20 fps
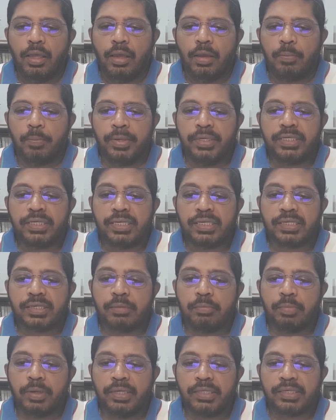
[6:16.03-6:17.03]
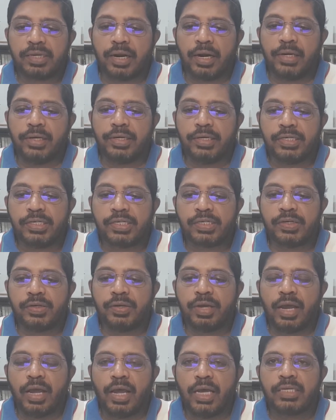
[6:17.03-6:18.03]
Myths and symbols are understood
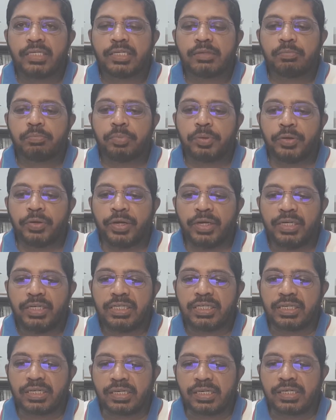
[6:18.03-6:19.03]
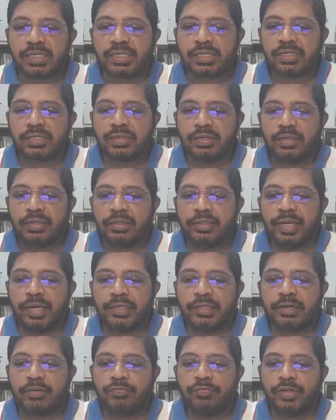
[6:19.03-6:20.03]
as productions
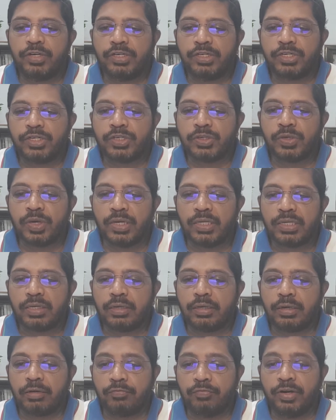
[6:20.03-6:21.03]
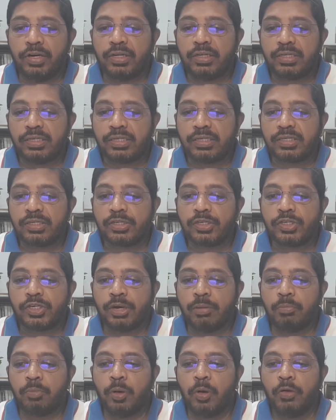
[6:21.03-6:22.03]
that refer to us, refer us to
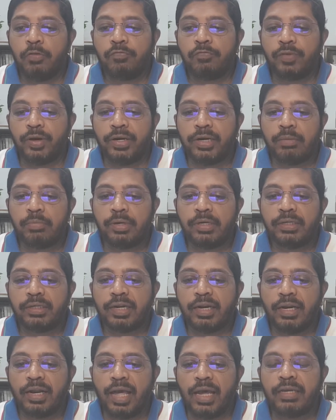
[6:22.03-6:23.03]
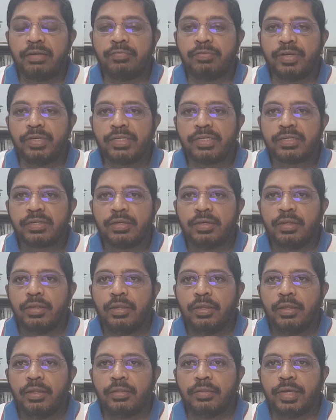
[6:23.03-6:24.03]
a more fundamental language
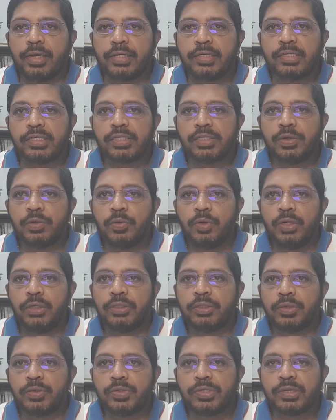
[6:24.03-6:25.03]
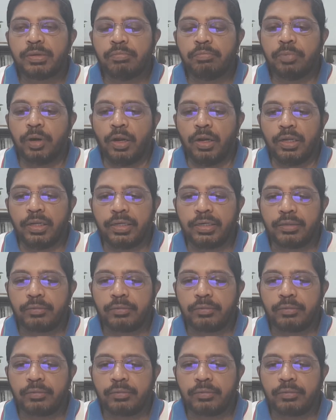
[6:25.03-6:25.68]
that is through and through symbolic.